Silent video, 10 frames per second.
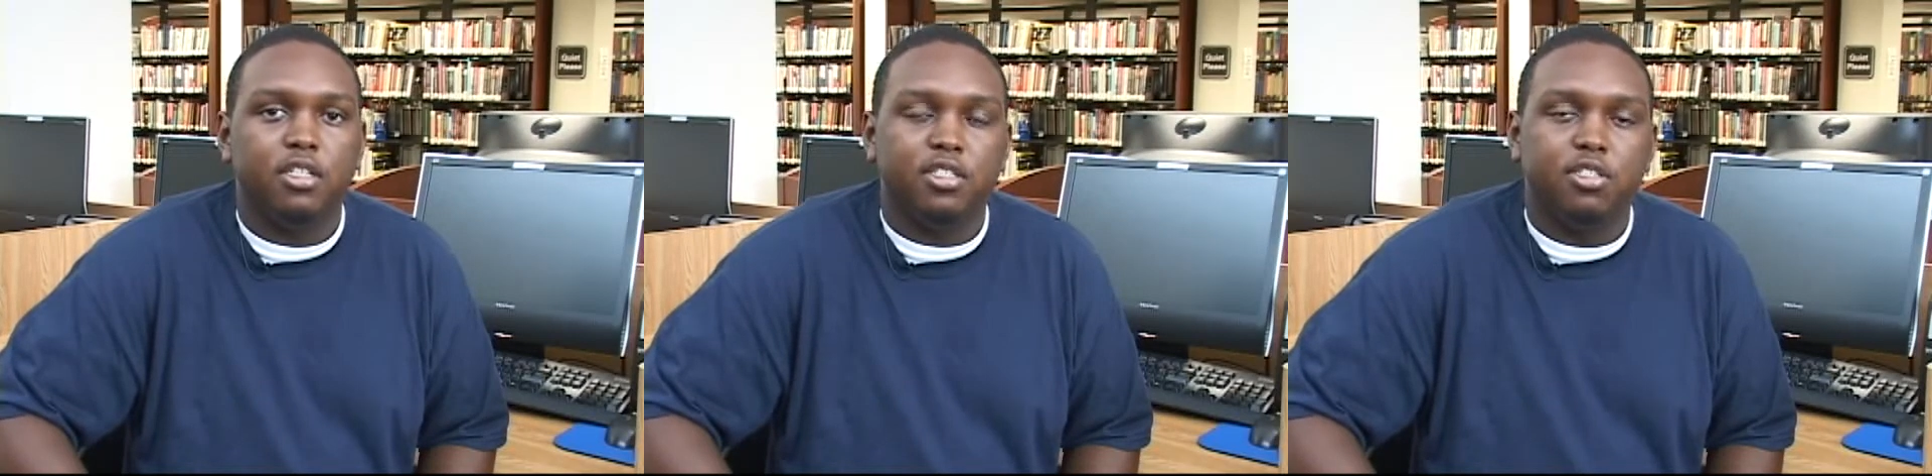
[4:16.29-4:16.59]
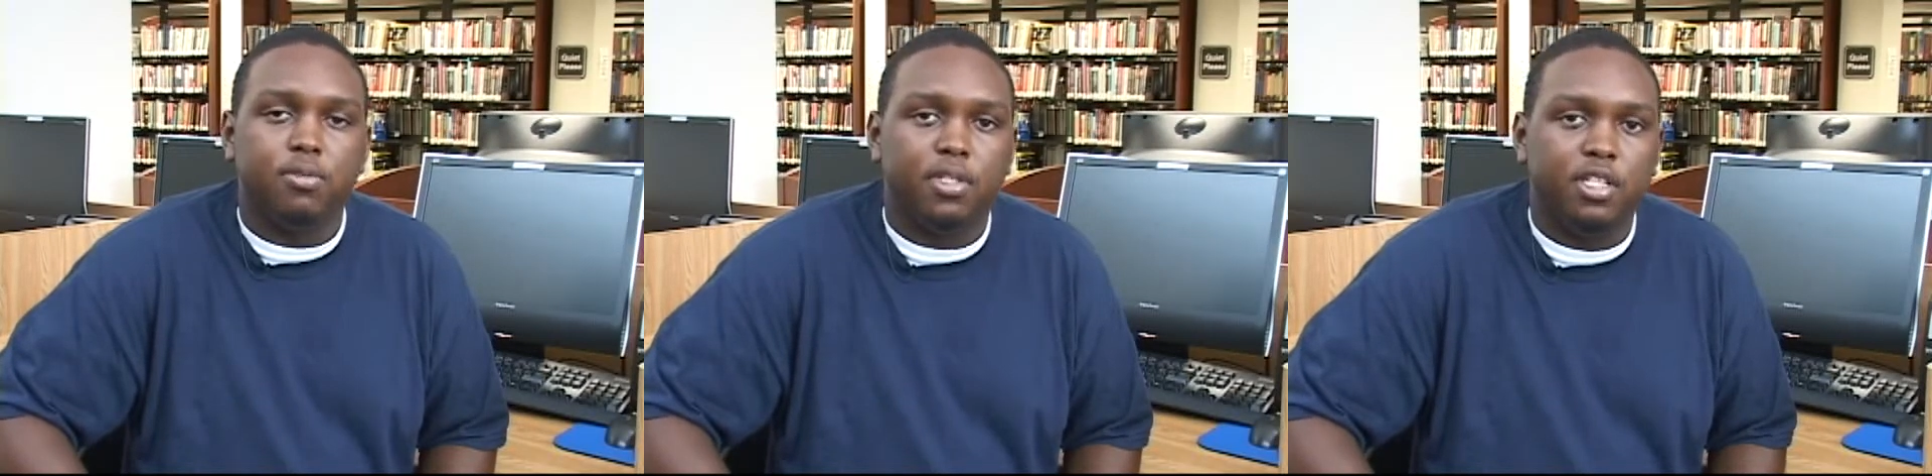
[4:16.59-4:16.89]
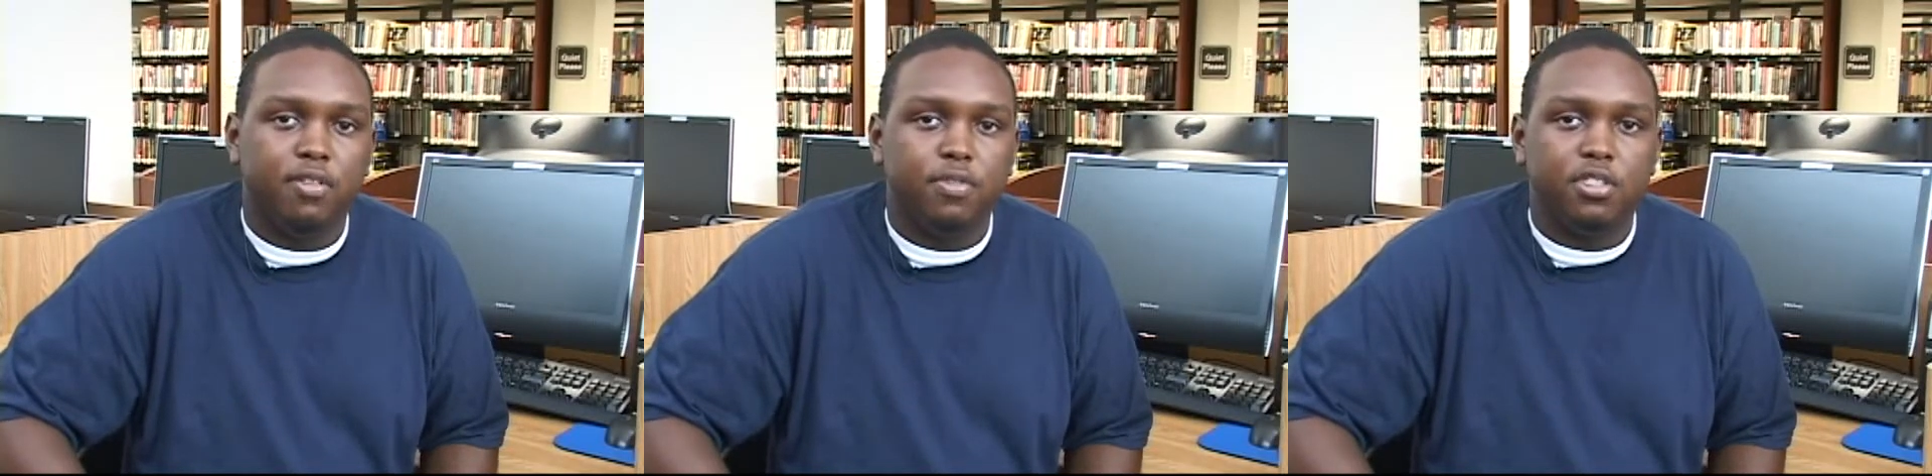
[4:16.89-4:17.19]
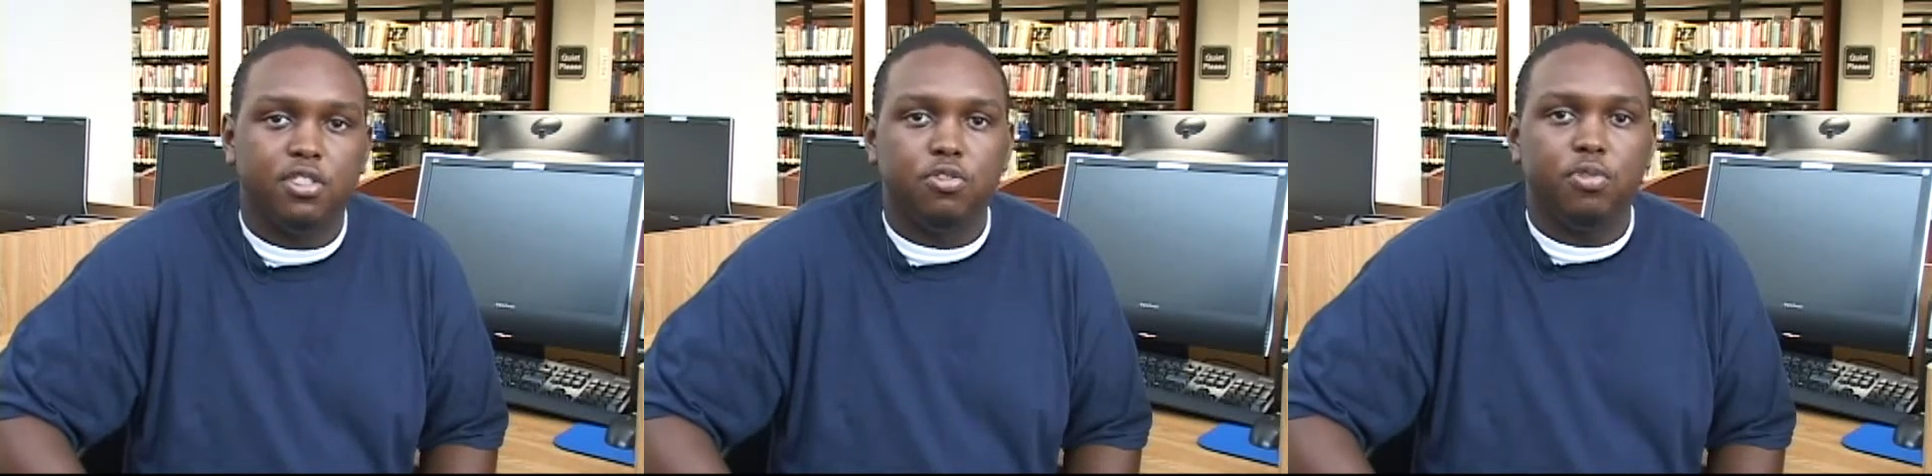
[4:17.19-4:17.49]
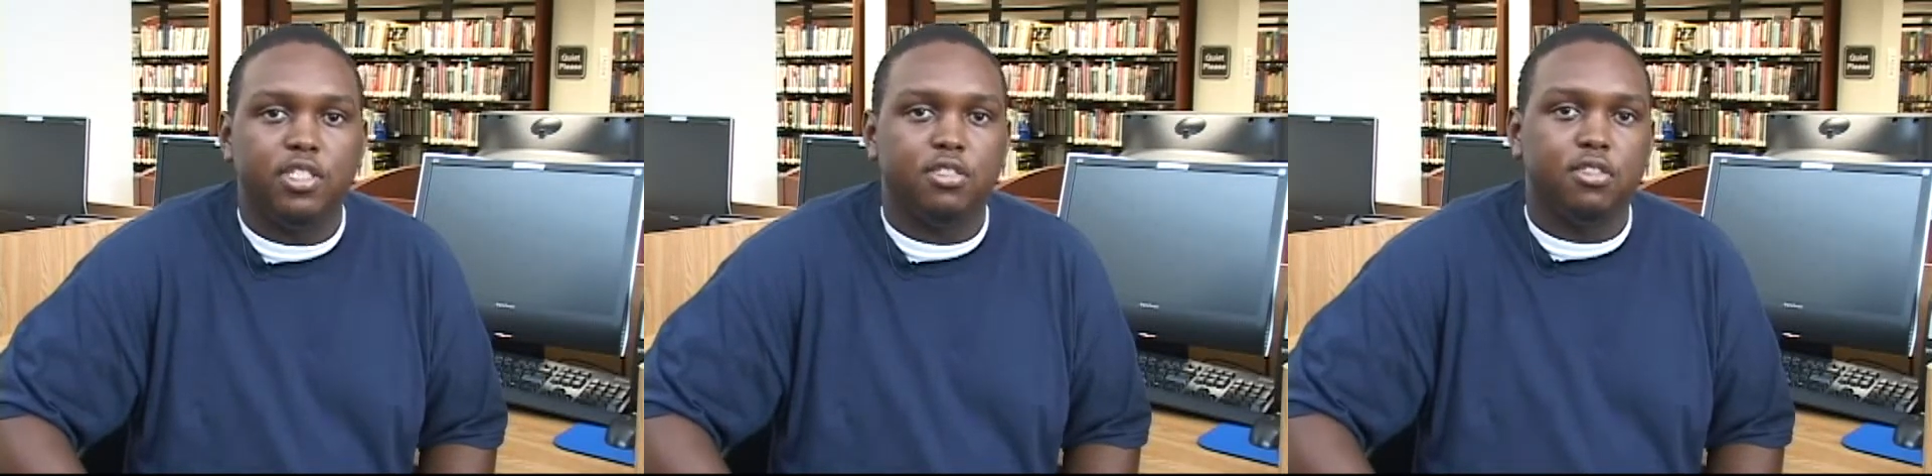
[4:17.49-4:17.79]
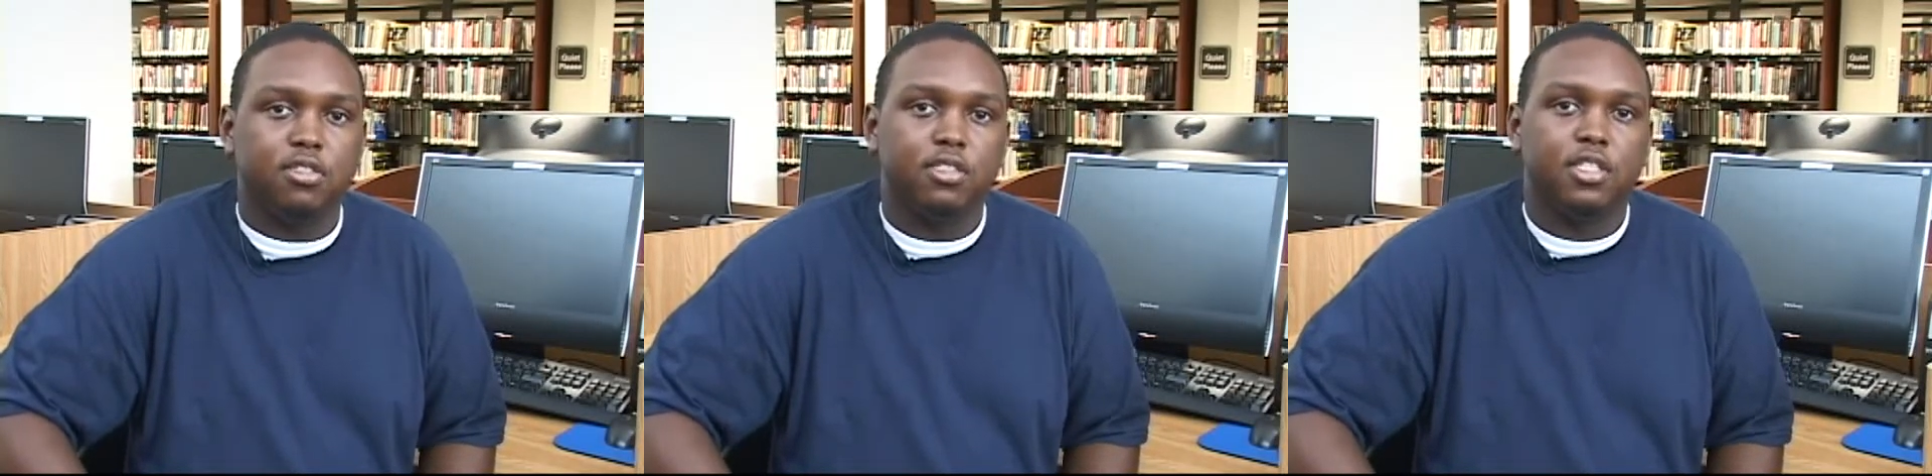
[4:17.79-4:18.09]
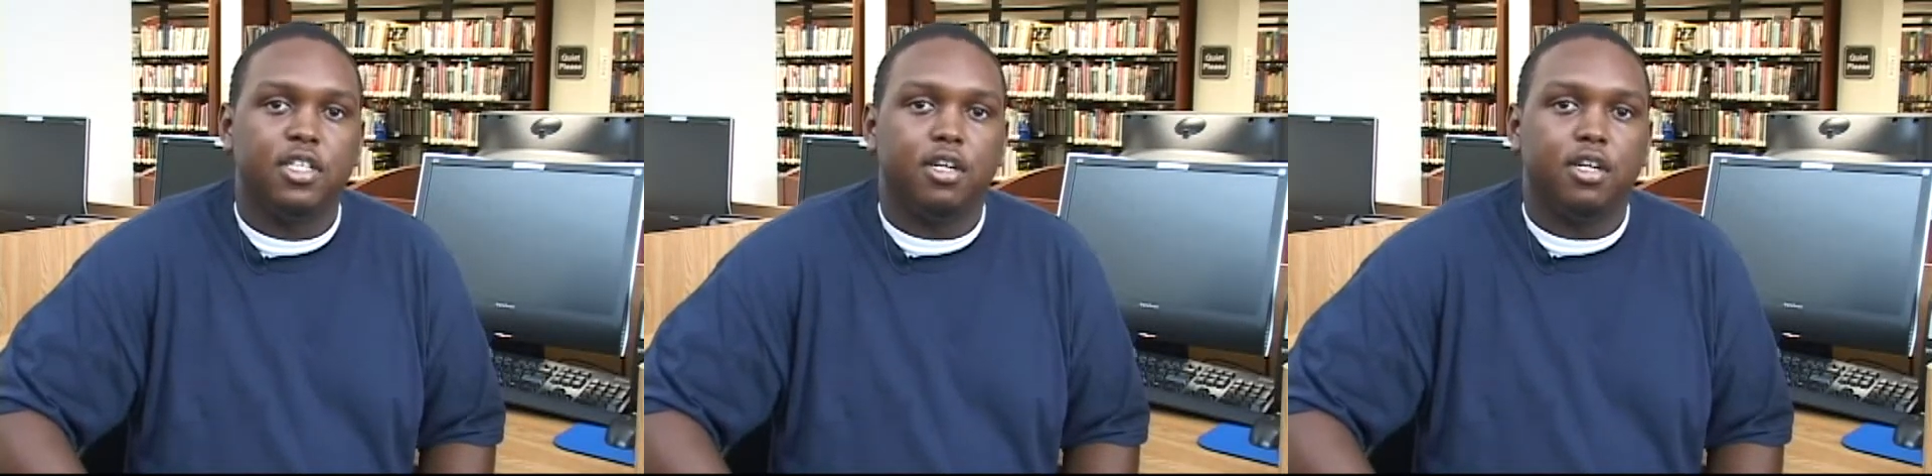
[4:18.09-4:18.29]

to see what the living situations